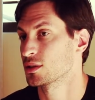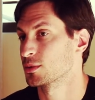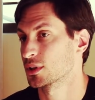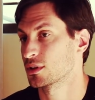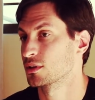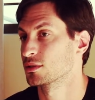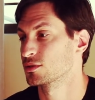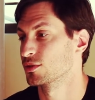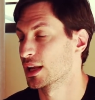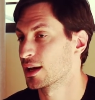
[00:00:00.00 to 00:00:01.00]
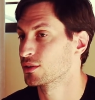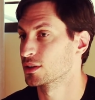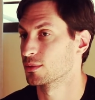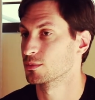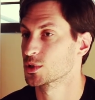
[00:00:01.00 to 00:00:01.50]
them and I can't rely on
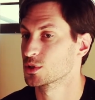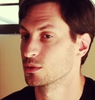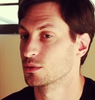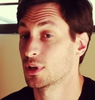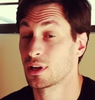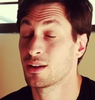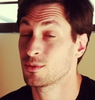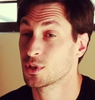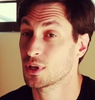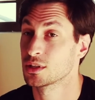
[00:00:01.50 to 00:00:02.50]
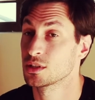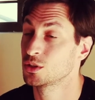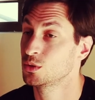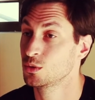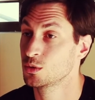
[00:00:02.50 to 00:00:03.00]
them to. I'm under
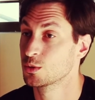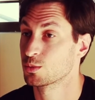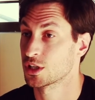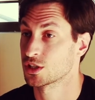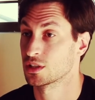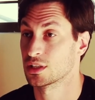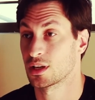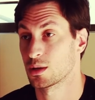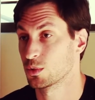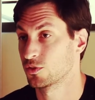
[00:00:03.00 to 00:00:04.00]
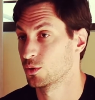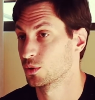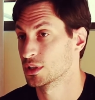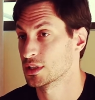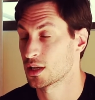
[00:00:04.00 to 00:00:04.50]
huge pressure the night before
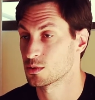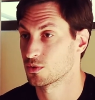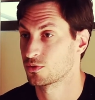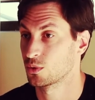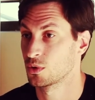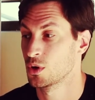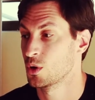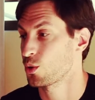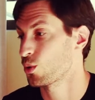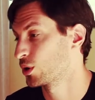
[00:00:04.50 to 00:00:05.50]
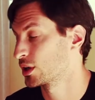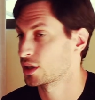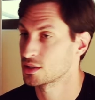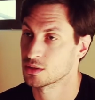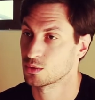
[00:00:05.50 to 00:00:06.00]
and the days before,
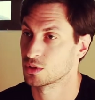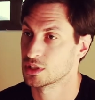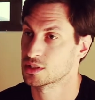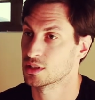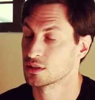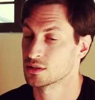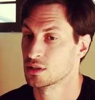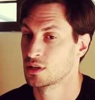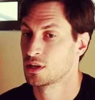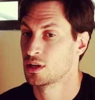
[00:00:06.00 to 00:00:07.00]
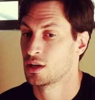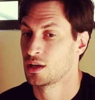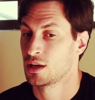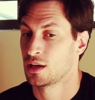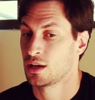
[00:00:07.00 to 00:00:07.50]
organizing all these things
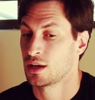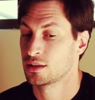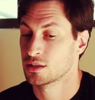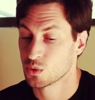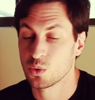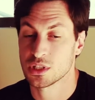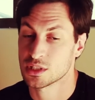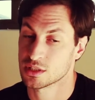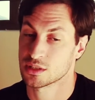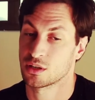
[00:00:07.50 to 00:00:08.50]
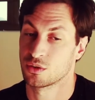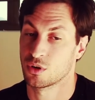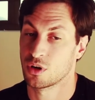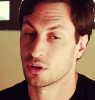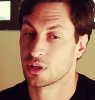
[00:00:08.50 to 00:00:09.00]
and there's always things that go
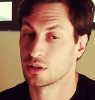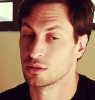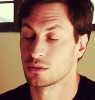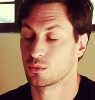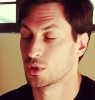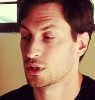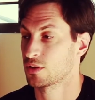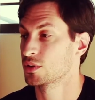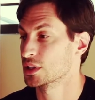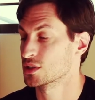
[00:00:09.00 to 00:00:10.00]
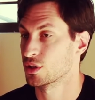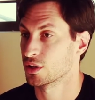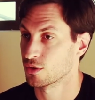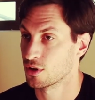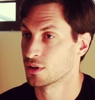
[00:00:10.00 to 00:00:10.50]
wrong. And when everything's
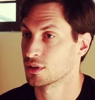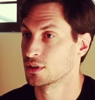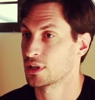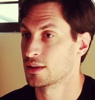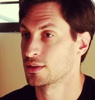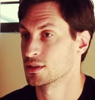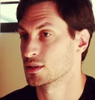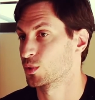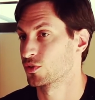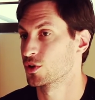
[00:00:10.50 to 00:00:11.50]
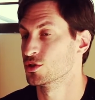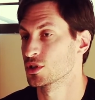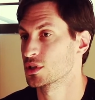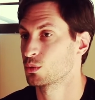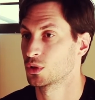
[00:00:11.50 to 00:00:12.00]
going wrong, and, and then someone phones you
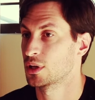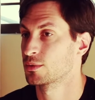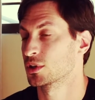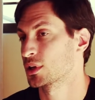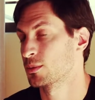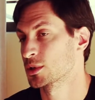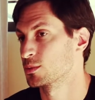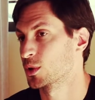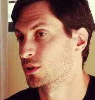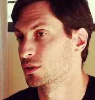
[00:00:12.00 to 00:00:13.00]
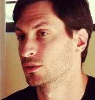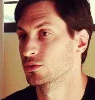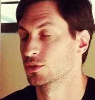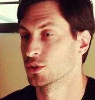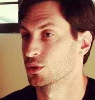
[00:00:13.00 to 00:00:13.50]
and say, "Well, I'm not coming tomorrow
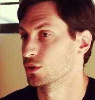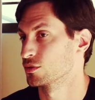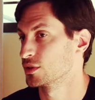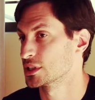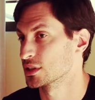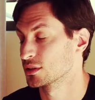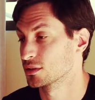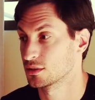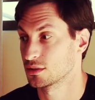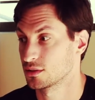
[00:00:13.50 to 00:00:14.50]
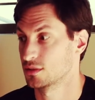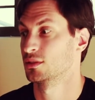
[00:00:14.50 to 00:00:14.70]
for no good reason,"